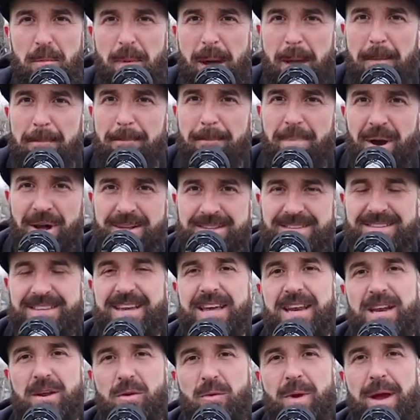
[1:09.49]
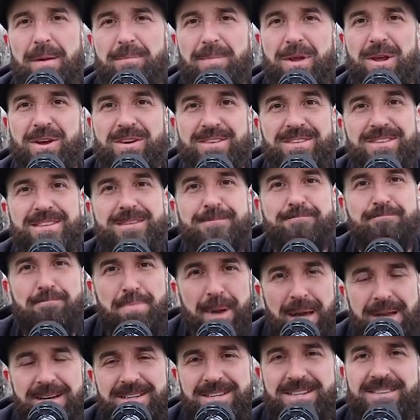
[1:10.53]
My butt's getting wet because this
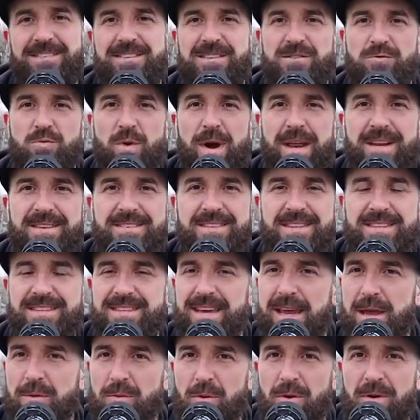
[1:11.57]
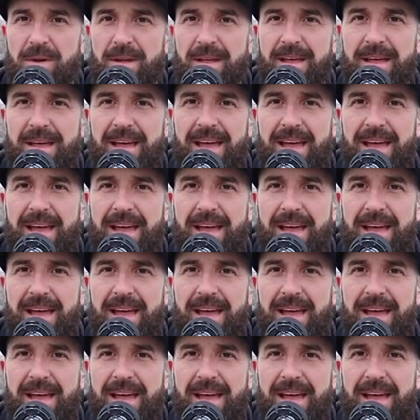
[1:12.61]
bench is as wet as the table.